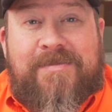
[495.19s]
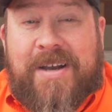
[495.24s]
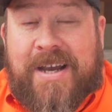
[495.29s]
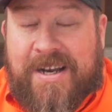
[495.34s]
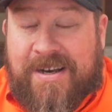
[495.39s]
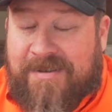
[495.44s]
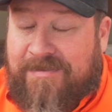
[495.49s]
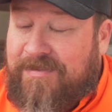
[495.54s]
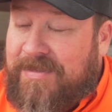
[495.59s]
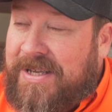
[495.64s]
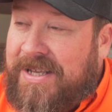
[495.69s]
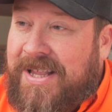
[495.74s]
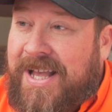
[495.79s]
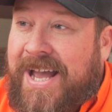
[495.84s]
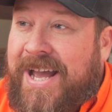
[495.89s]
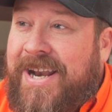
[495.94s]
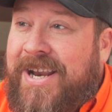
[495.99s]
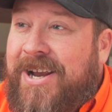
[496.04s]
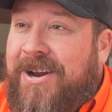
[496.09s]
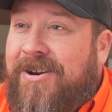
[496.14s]
I'd be
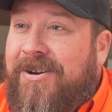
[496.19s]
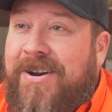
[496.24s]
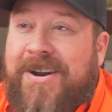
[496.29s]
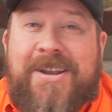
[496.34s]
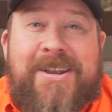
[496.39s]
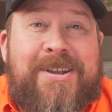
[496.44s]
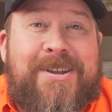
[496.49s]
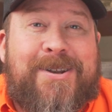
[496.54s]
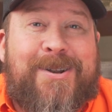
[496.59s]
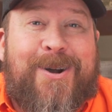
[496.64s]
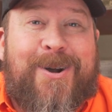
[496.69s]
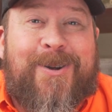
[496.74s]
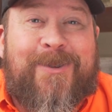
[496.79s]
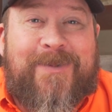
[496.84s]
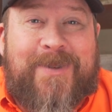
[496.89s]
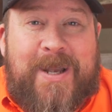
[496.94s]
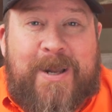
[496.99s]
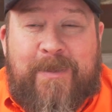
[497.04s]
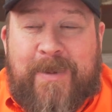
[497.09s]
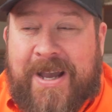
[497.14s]
glad to hear any and all
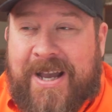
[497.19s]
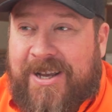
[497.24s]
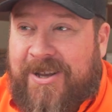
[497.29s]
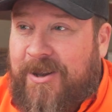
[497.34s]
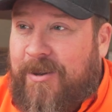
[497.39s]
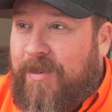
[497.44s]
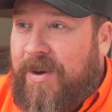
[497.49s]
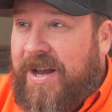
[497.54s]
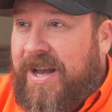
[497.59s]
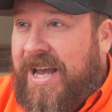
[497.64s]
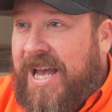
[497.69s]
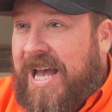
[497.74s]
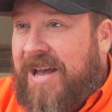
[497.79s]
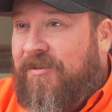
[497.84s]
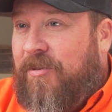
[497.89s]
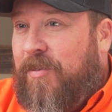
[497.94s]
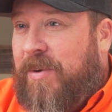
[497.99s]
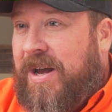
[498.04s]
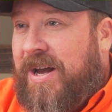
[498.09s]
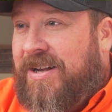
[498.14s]
feedback you might
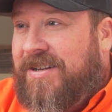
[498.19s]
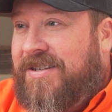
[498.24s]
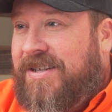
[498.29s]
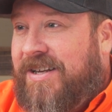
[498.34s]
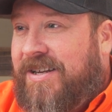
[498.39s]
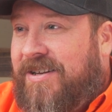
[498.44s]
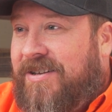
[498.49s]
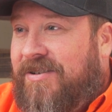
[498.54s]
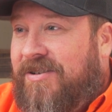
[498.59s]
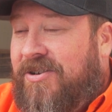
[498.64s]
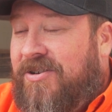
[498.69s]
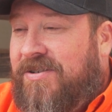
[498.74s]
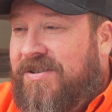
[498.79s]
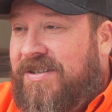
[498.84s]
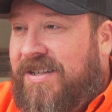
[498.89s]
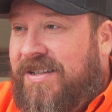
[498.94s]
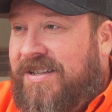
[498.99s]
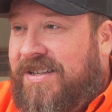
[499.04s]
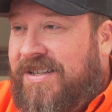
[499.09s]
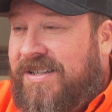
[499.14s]
have about
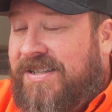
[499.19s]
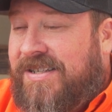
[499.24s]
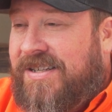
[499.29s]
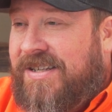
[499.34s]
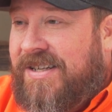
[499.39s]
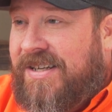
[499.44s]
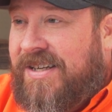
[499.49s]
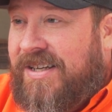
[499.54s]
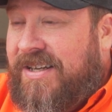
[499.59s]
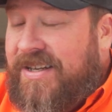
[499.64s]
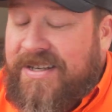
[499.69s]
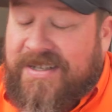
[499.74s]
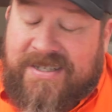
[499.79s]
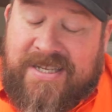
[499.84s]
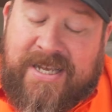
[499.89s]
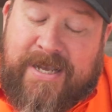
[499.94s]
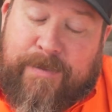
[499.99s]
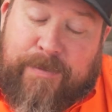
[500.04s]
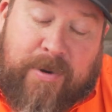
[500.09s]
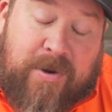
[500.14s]
using this
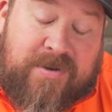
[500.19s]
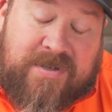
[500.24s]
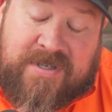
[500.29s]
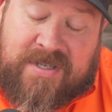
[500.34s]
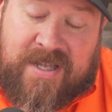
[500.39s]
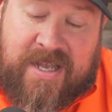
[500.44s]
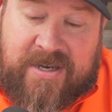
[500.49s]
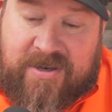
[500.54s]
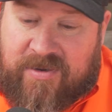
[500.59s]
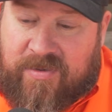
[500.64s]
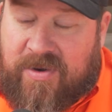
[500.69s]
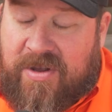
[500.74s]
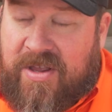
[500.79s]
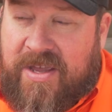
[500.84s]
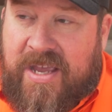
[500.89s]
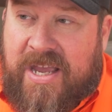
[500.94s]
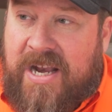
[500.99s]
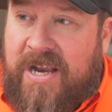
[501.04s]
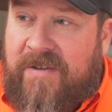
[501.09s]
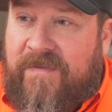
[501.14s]
Sitka Pro Select or
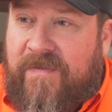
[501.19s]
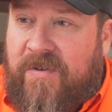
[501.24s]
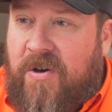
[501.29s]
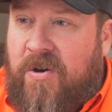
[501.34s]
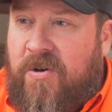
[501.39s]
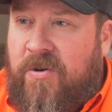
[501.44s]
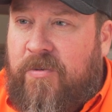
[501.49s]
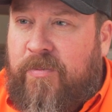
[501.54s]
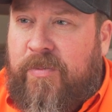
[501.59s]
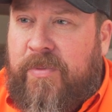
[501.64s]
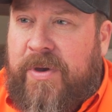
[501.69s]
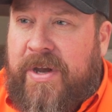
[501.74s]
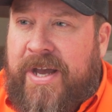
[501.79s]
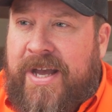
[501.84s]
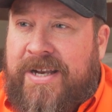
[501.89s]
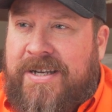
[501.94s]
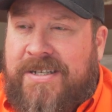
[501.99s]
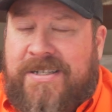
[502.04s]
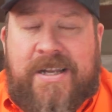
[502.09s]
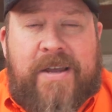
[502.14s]
really any foam
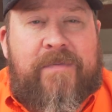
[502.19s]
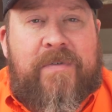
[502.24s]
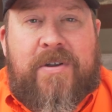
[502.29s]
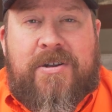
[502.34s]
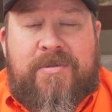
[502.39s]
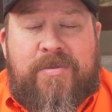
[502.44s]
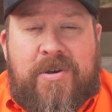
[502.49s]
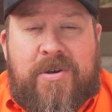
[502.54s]
to set fence